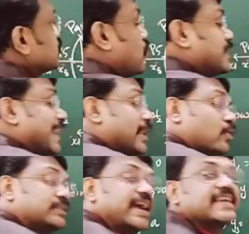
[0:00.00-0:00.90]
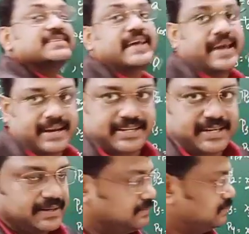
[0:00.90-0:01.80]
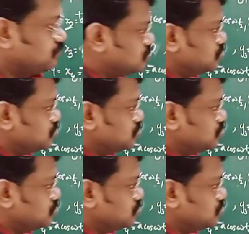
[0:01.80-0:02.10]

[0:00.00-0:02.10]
not along the x direction, which